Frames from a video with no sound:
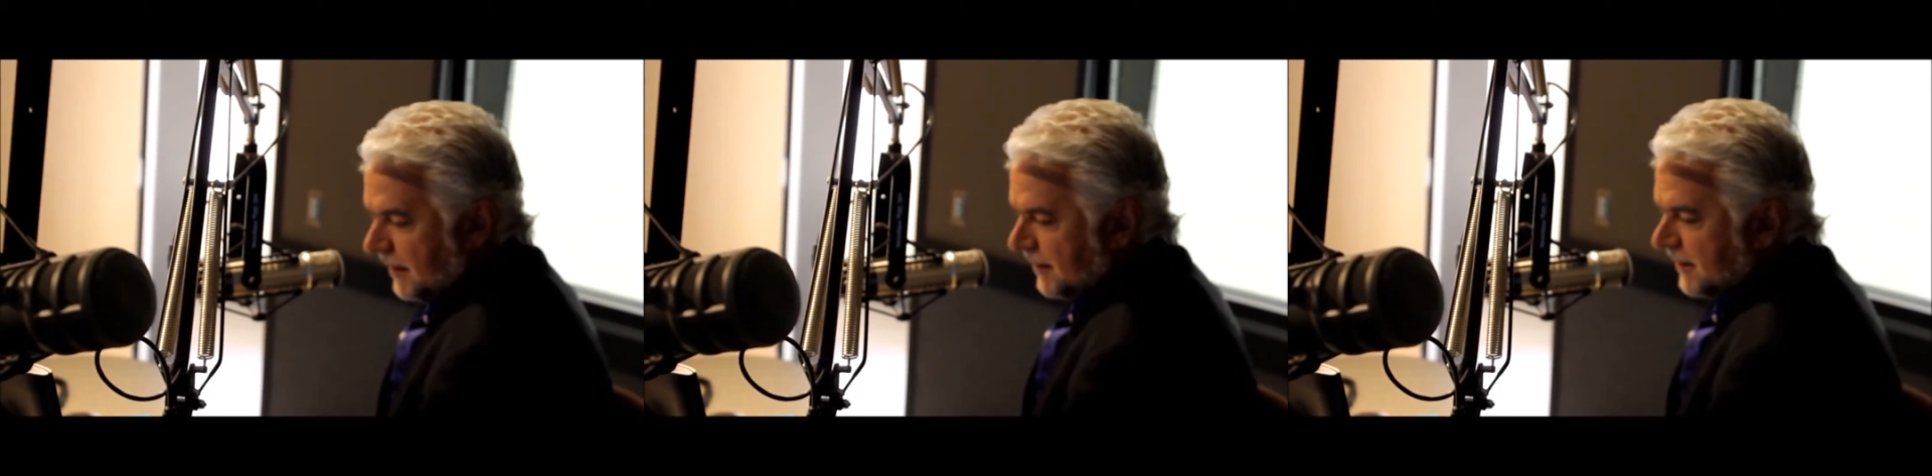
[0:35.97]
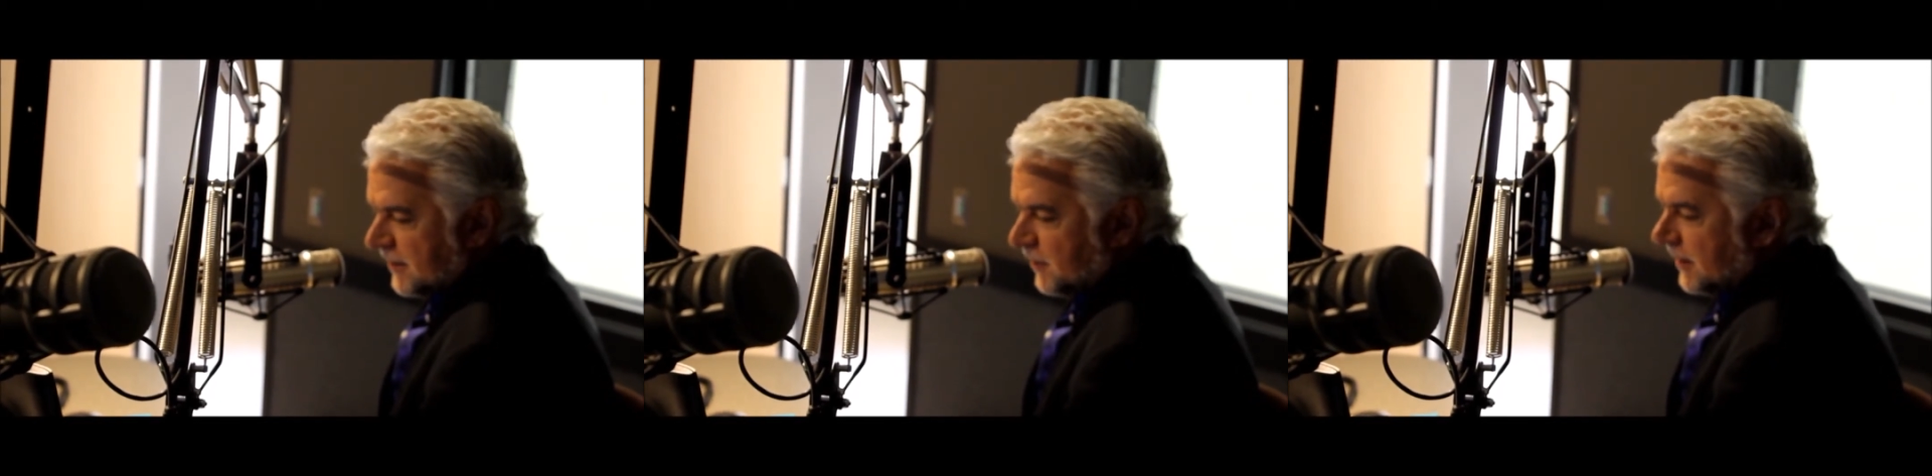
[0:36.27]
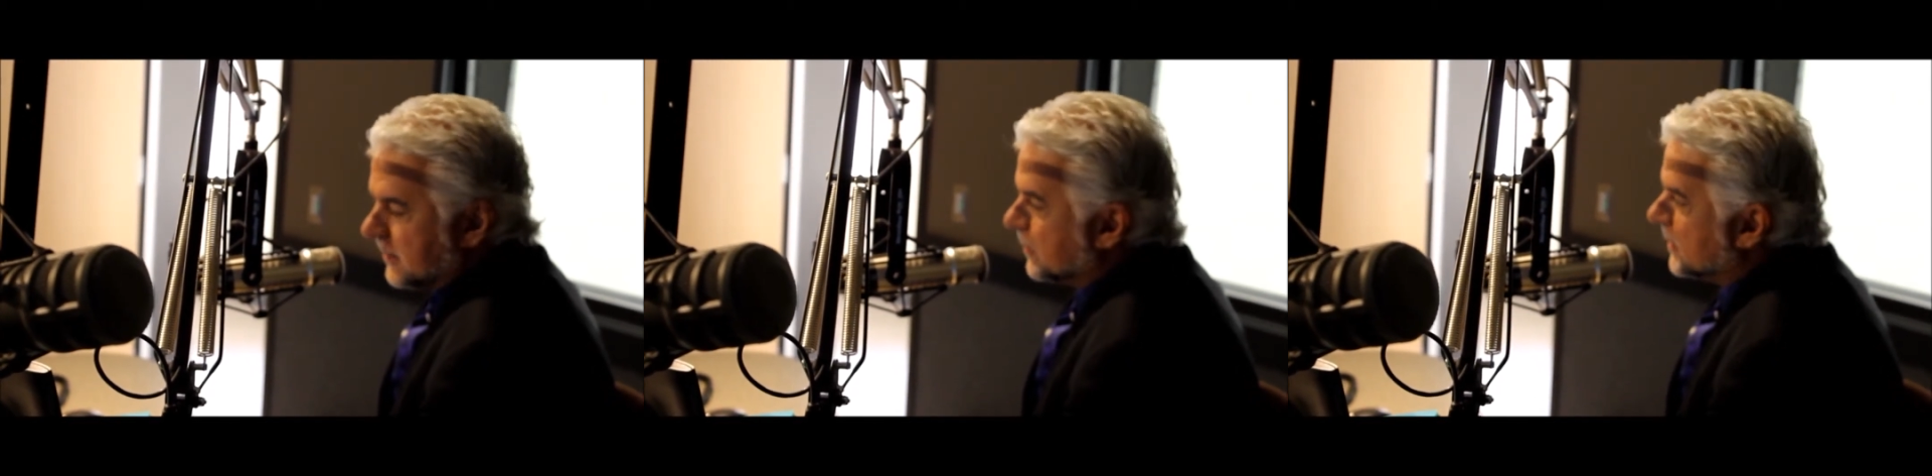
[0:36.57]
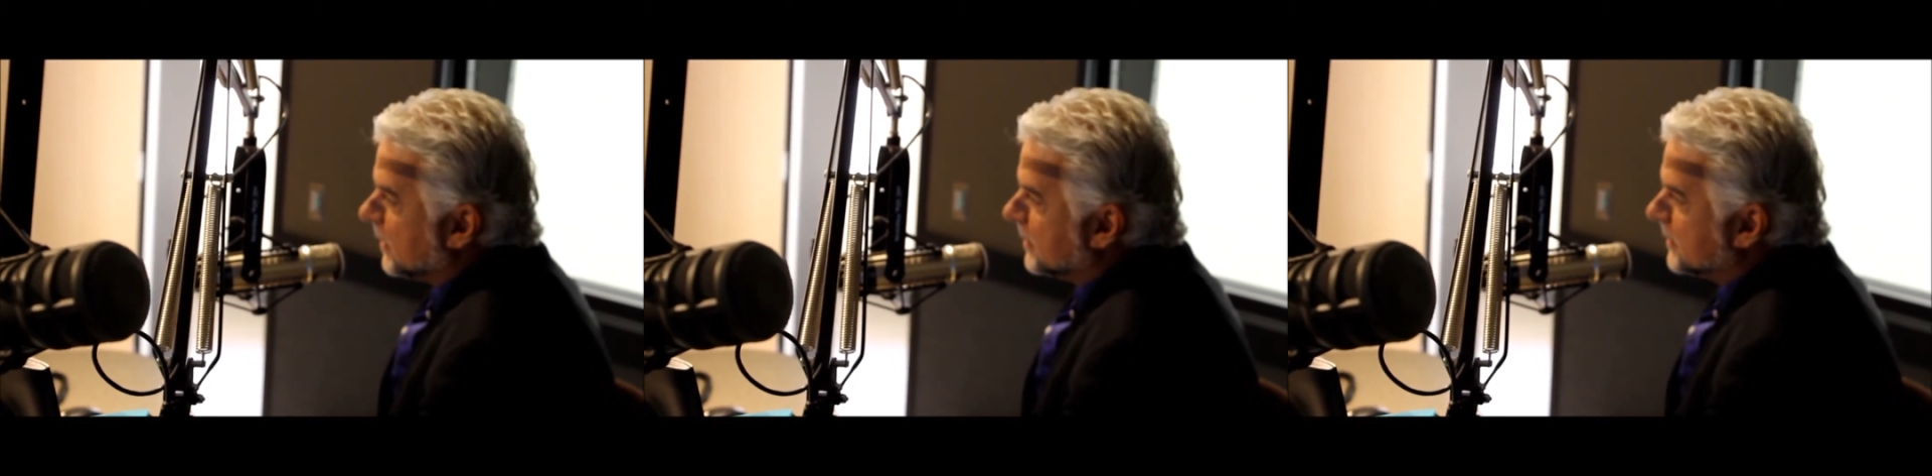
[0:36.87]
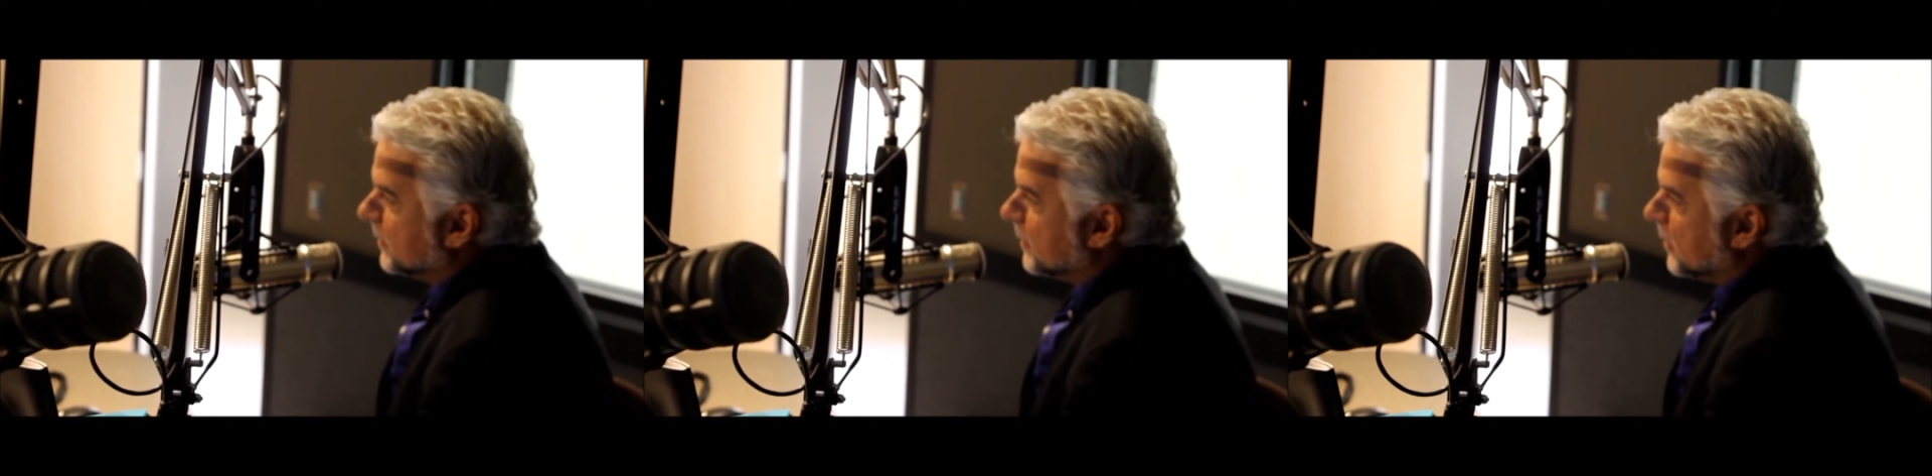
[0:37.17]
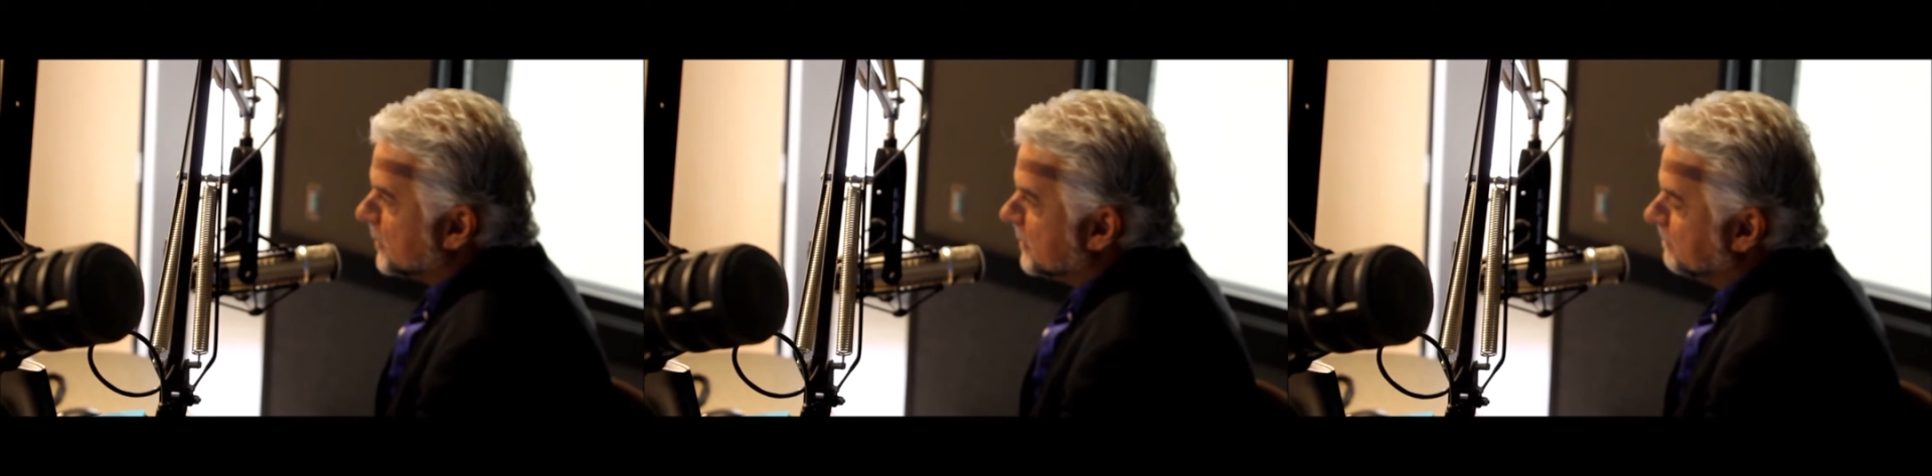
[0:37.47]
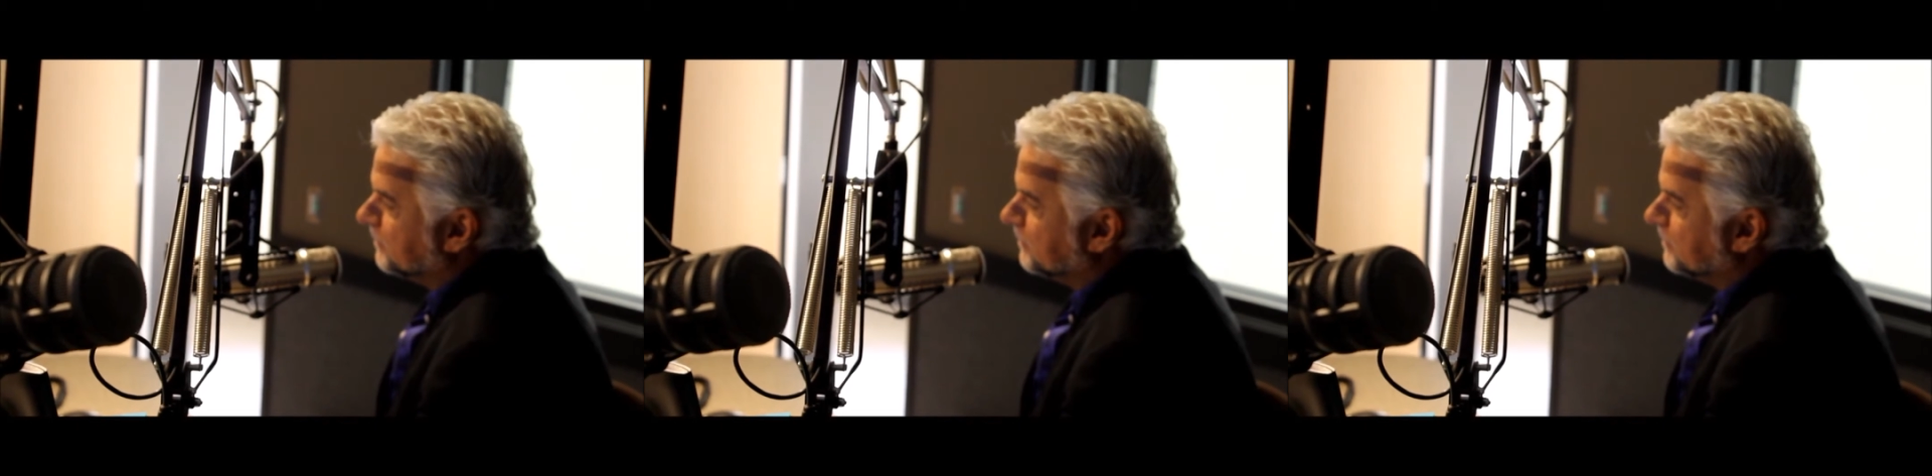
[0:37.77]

I think that's what gets me charged up the most.